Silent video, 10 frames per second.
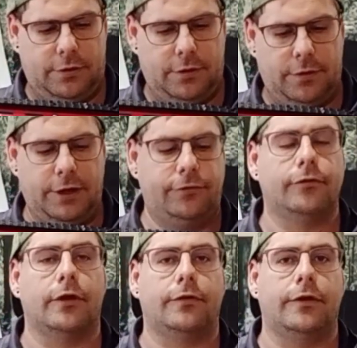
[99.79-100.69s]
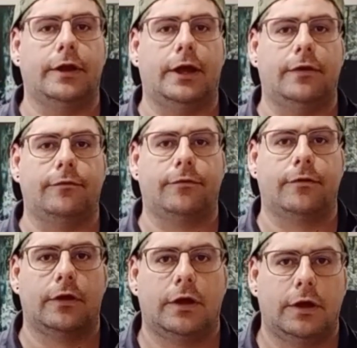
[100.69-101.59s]
The issues I did have
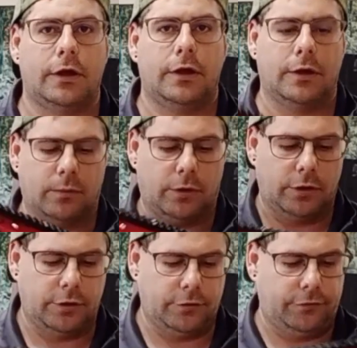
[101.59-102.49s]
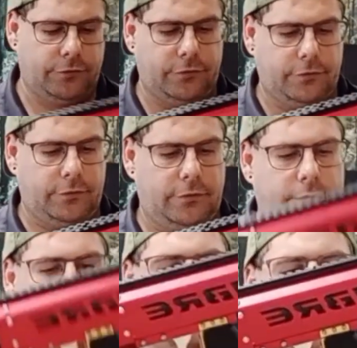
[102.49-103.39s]
was
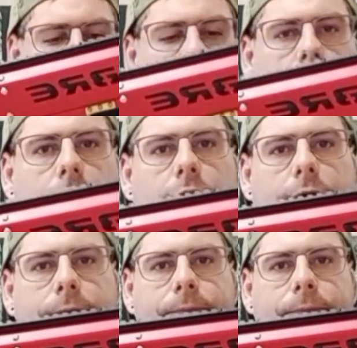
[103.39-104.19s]
the